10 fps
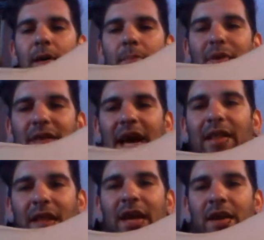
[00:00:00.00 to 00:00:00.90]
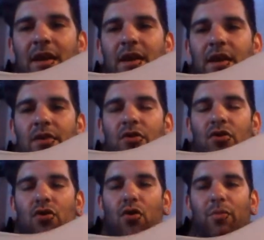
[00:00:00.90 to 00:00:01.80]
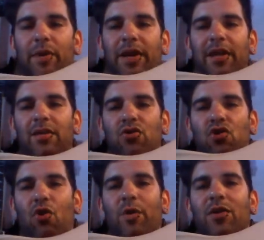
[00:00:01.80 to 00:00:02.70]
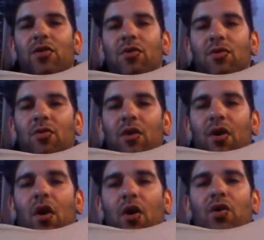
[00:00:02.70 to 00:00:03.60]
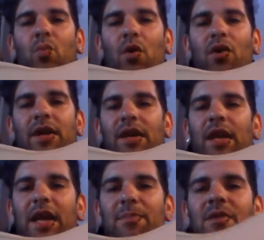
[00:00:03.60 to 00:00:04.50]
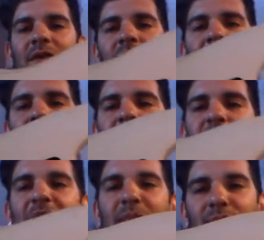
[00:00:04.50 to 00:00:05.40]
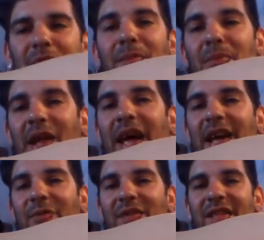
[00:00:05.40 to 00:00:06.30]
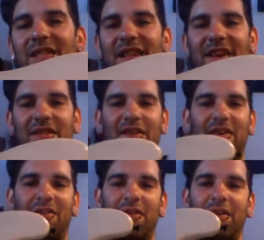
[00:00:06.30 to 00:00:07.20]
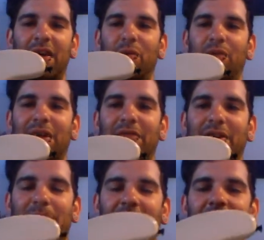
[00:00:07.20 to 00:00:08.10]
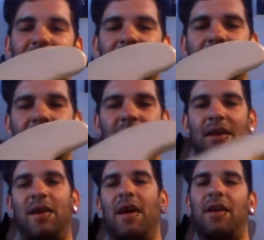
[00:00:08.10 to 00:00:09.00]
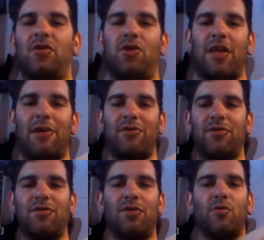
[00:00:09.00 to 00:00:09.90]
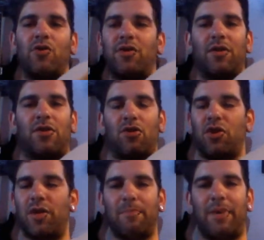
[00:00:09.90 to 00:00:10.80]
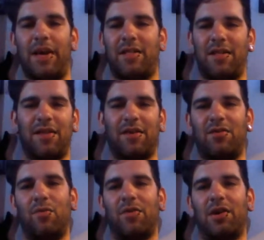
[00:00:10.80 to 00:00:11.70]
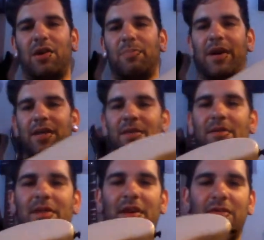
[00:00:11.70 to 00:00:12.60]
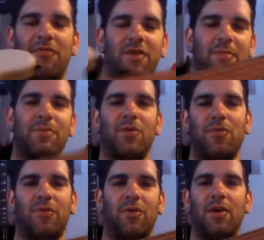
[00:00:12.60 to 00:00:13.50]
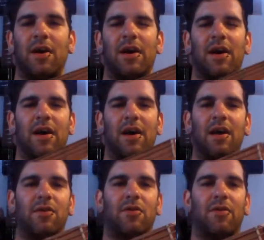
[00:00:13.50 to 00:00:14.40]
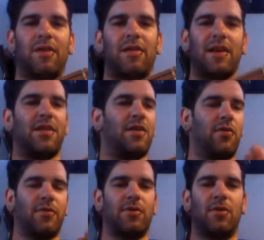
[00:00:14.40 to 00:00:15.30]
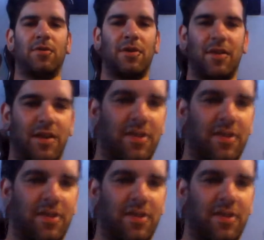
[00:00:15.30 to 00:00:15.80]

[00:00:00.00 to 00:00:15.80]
But that like just shows me Joey's hard work and labor that he put in playing with this thing. So it will never get painted, and it sounds good too. Just because it's a cheap bass, it's like a $200 bass. It sounds freaking beautiful. I don't know. It's not a silver tone because that's